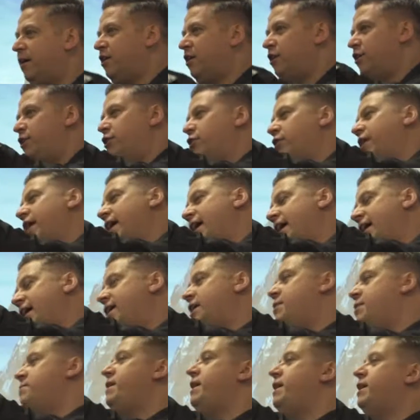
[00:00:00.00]
You're
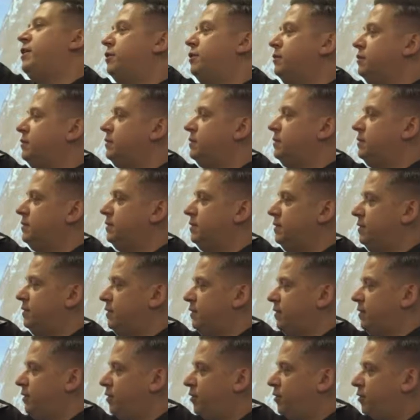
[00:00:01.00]
80 meters
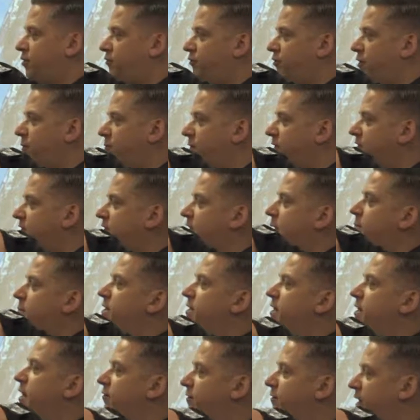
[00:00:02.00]
from the summit
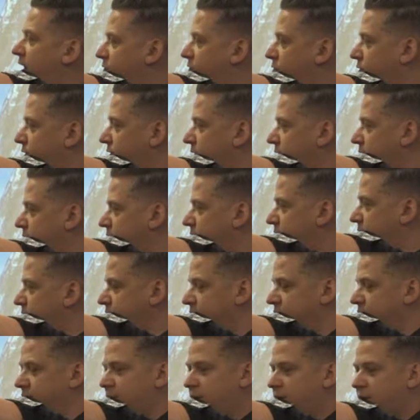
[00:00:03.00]
of Everest.
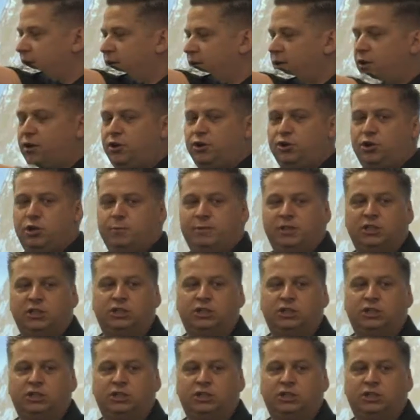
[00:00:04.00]
You've been